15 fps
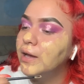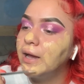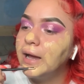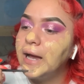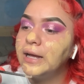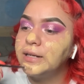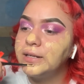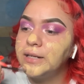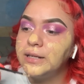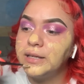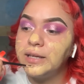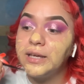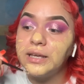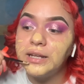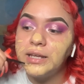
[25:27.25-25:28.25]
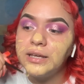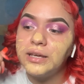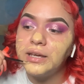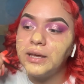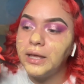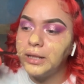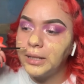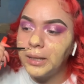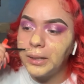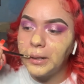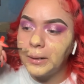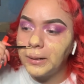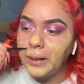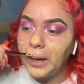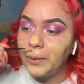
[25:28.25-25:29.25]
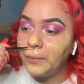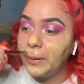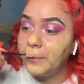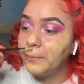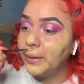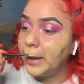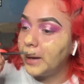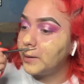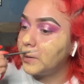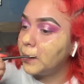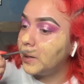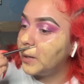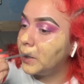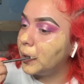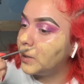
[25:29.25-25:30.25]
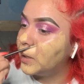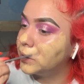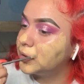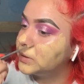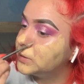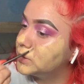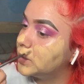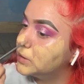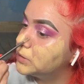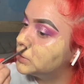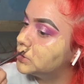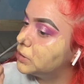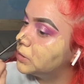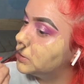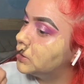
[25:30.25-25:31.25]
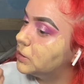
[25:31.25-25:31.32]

I didn't get it, and then I went back and I got the tester.